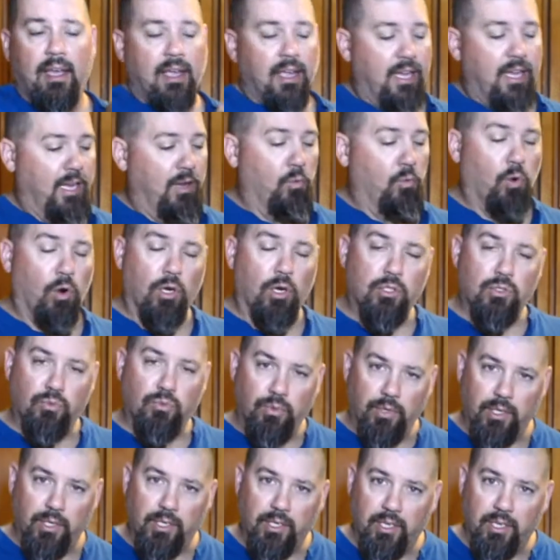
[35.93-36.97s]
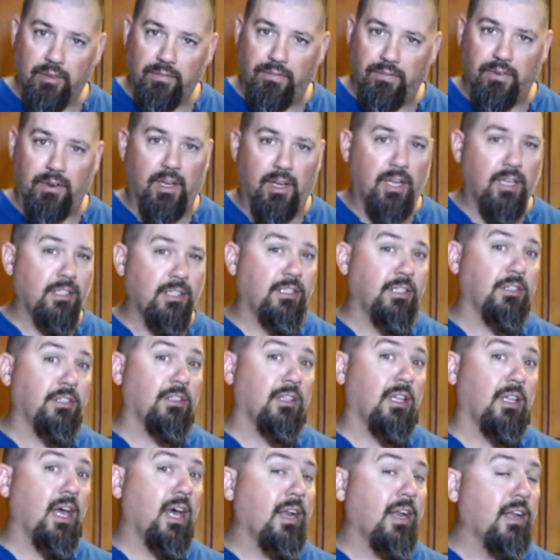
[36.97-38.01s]
It works really good for us. There's a
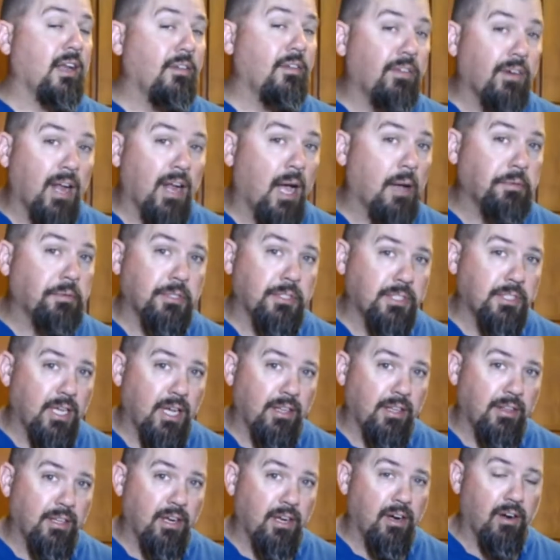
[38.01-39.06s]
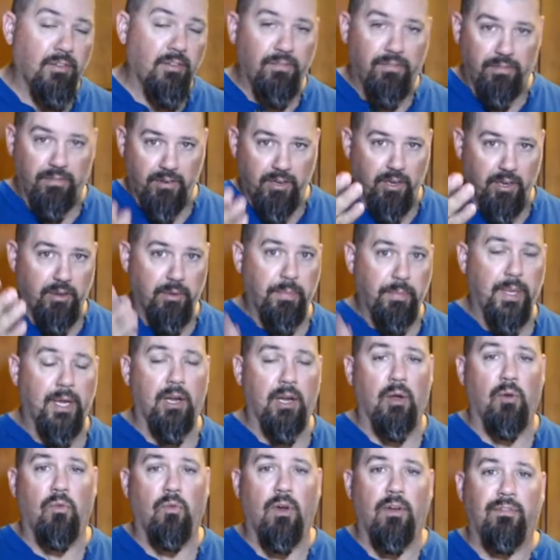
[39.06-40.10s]
lot of different options out there, you know, depending
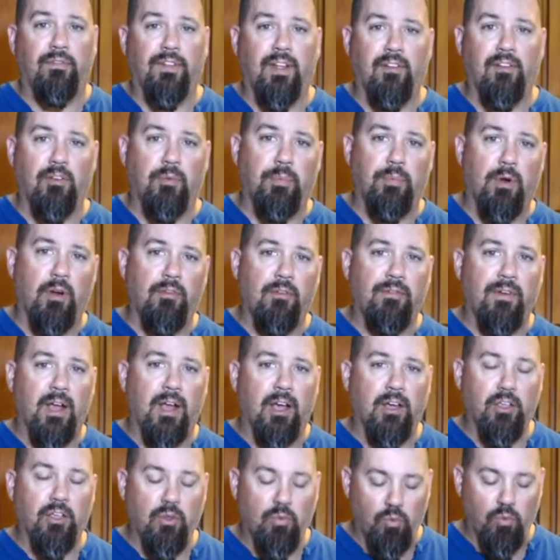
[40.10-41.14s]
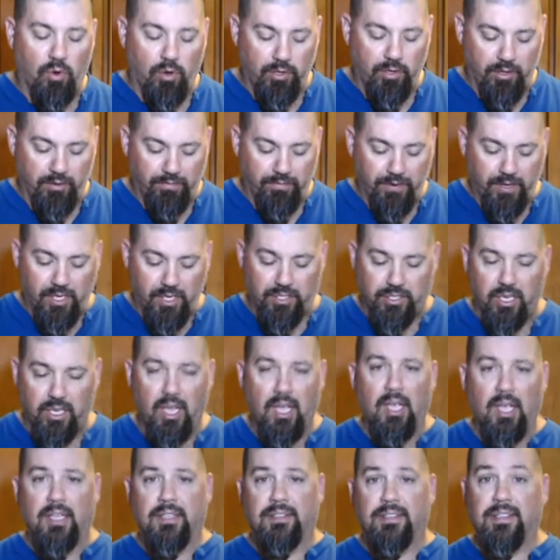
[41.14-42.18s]
on what flavor profile you want in your fish.
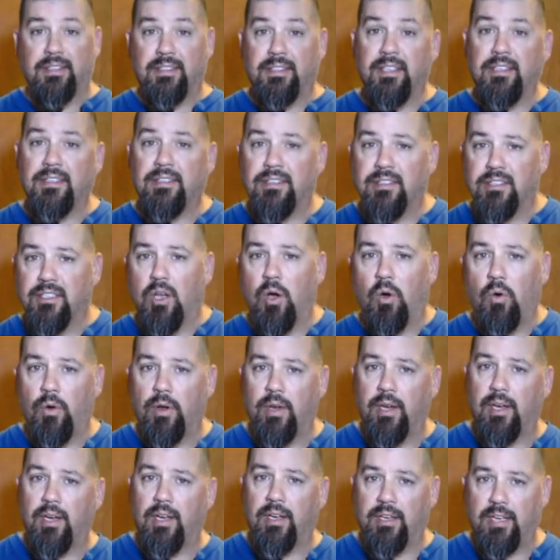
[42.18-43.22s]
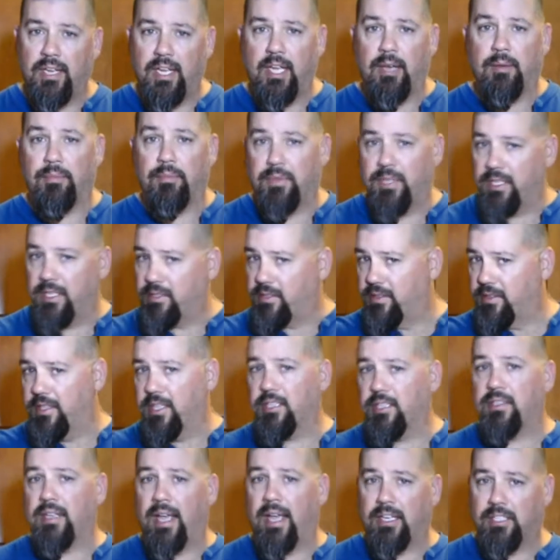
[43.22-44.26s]
Since this is going in a dip,
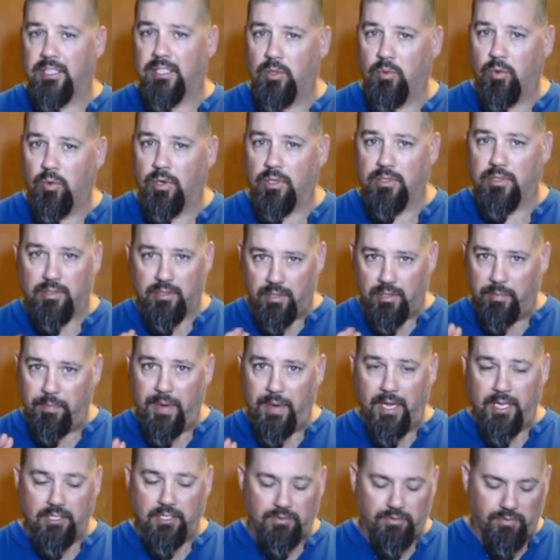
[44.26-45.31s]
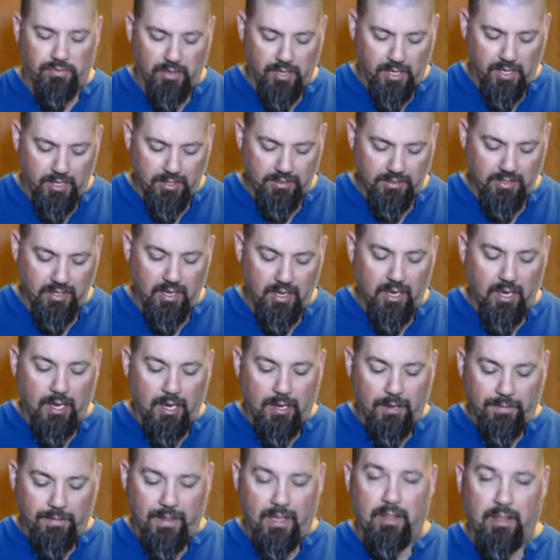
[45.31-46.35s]
this actually works the best for us.
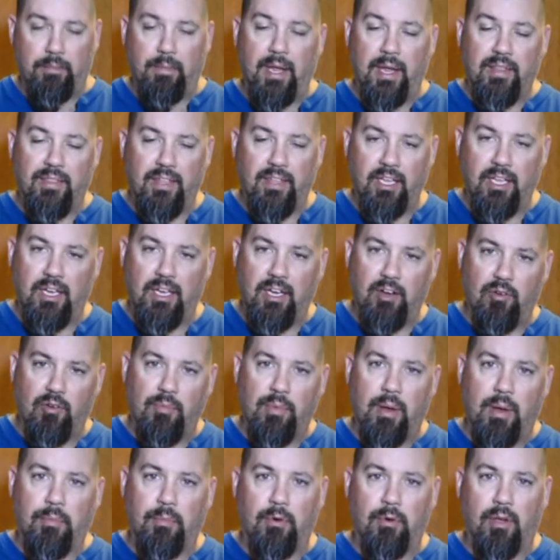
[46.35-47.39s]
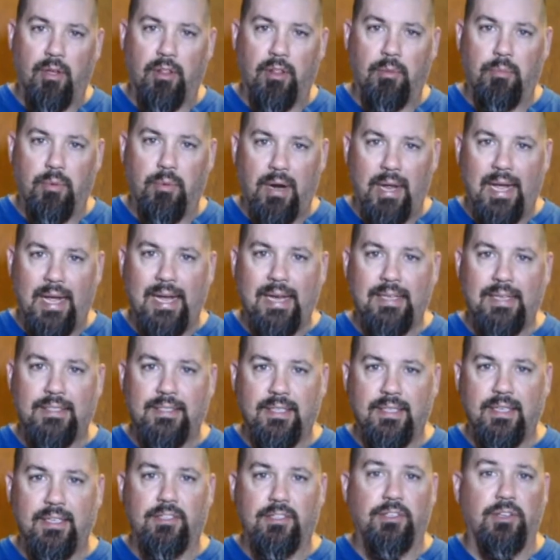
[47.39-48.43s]
Now, the main thing you need to remember on the brines
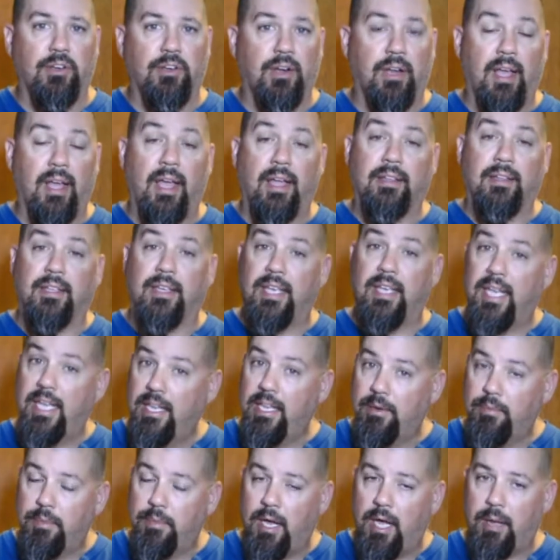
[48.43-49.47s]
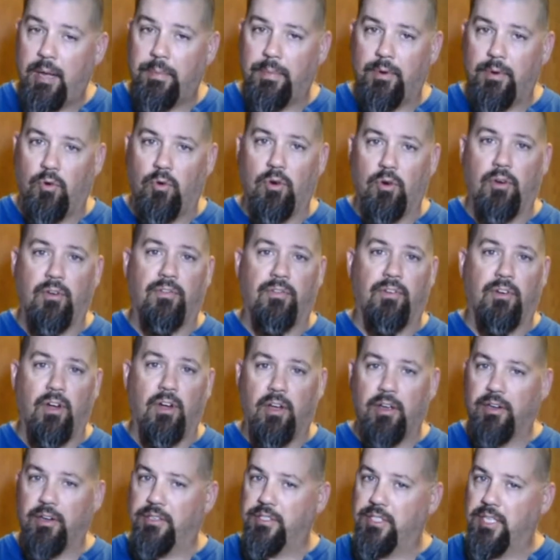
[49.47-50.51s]
is you're going to have to heat them up in order for
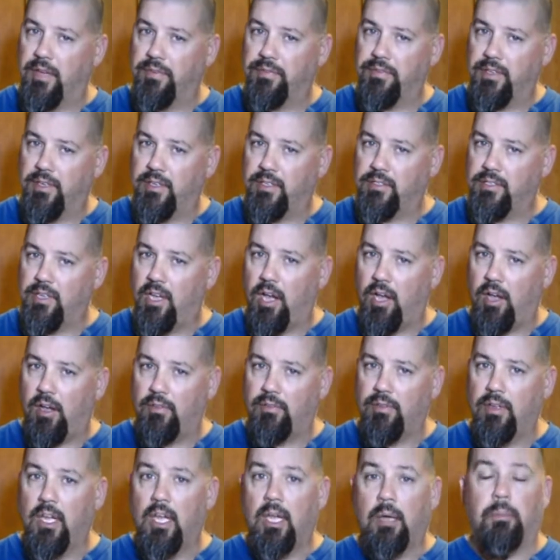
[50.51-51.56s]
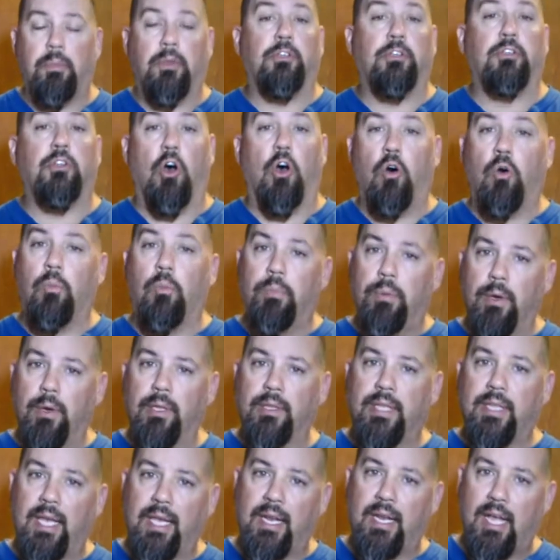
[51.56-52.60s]
all your stuff to dissolve. But don't put
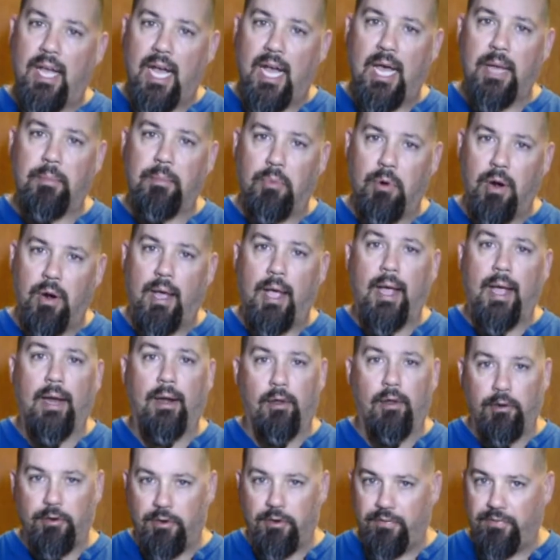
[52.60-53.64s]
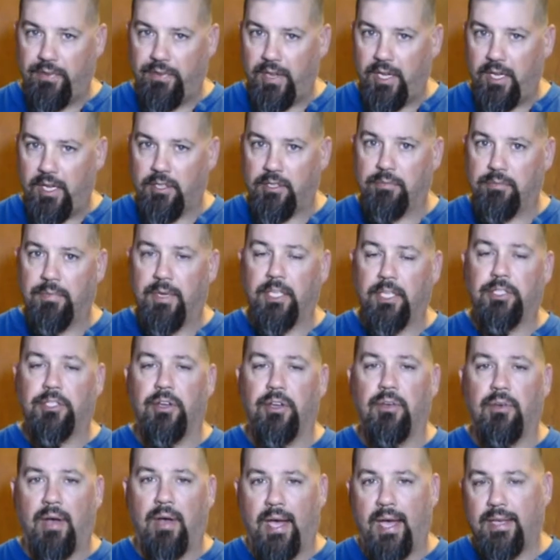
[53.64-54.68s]
that hot brine on your fish. Make sure
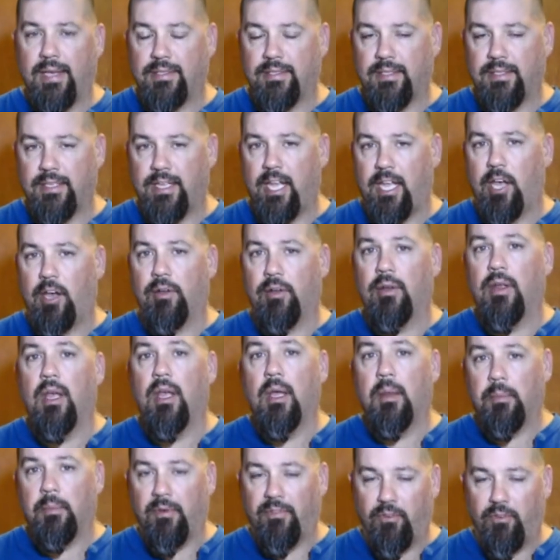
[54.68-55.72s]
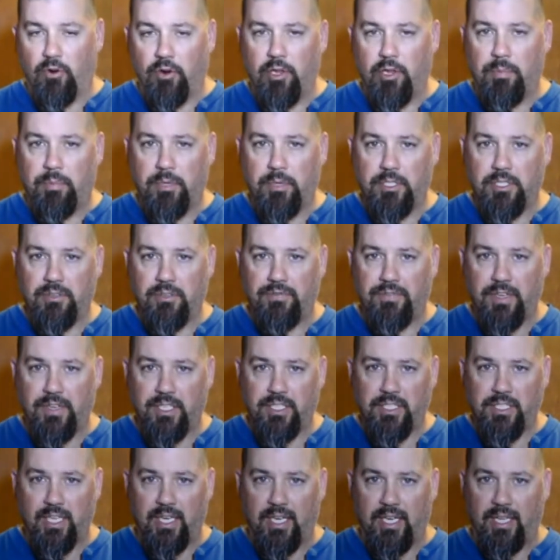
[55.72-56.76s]
you ice it down before you put your
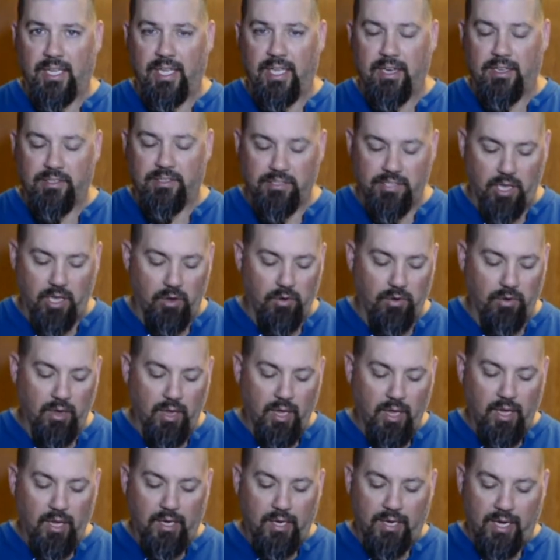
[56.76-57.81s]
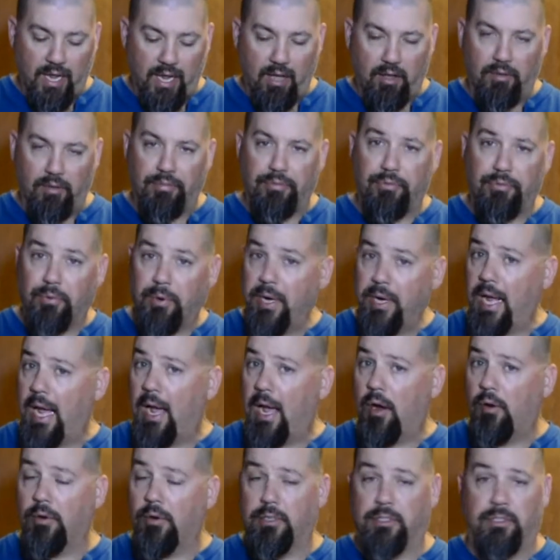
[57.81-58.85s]
fish in and let it soak. Now, 3
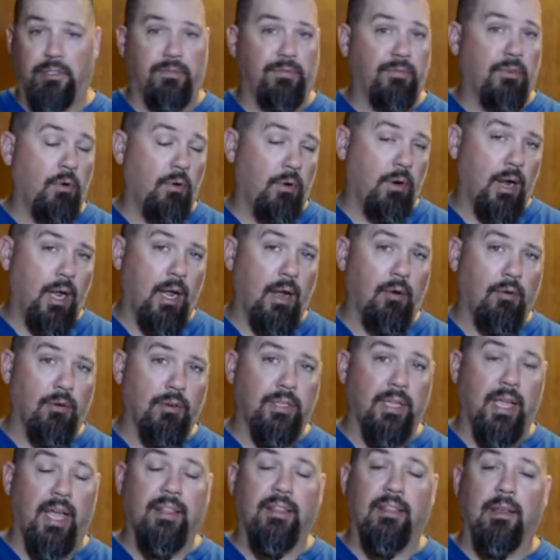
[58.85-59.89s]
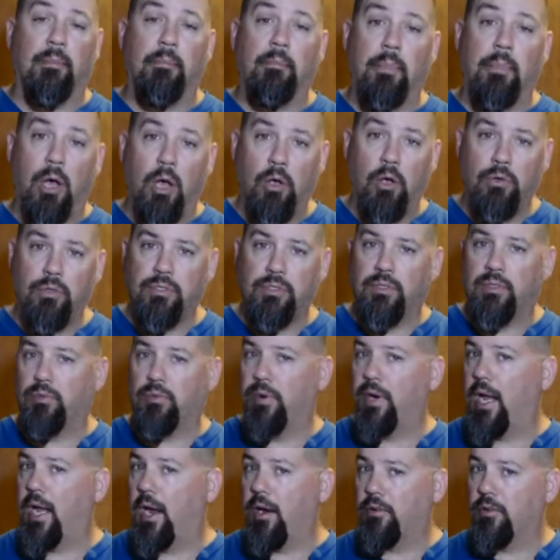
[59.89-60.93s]
hours to 4 hours at the most.
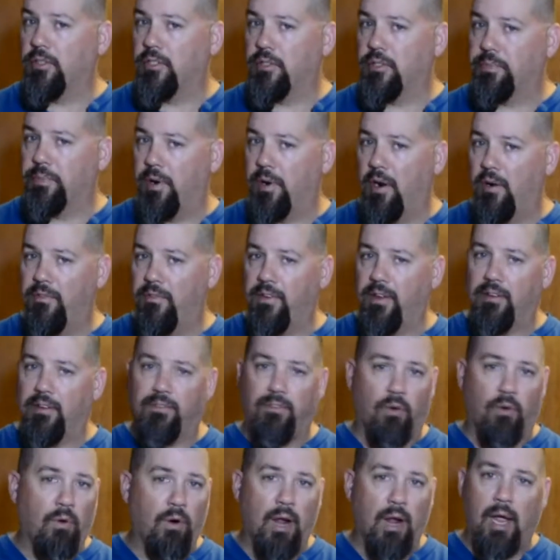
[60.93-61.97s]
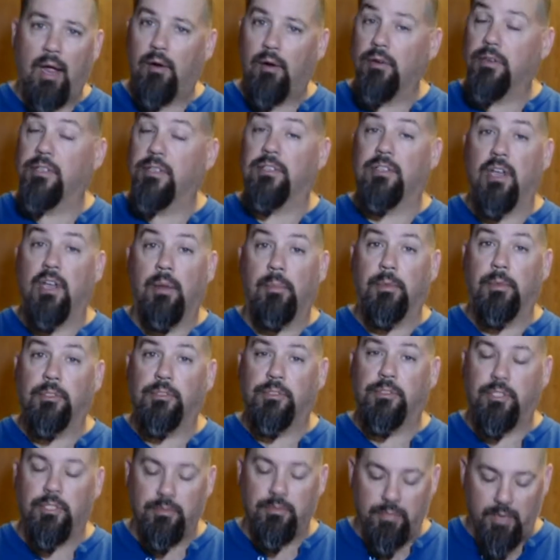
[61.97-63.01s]
3 hours is perfect. 4 hours is
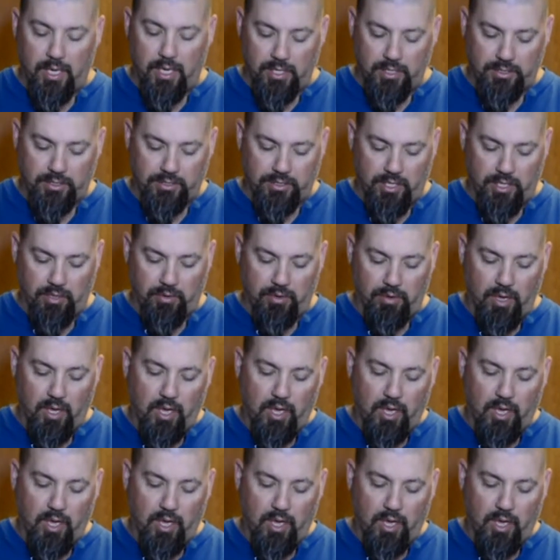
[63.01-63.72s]
almost too much. So